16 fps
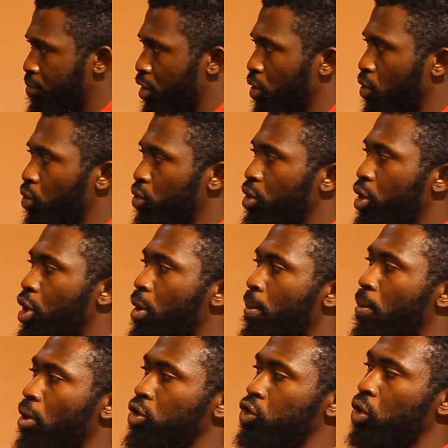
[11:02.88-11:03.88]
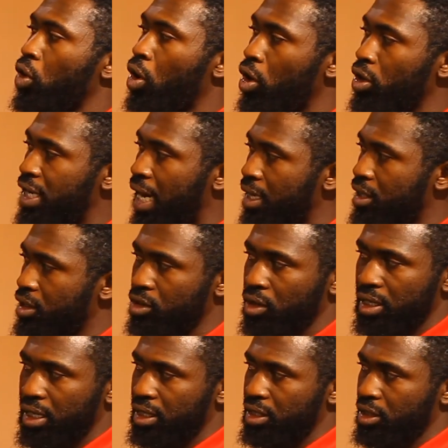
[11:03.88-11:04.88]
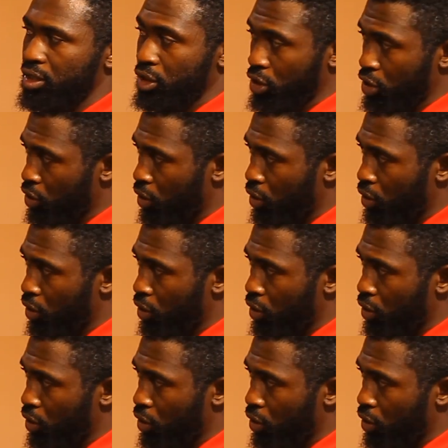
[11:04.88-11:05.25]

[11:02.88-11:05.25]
Food items, it's everything that we have in the market.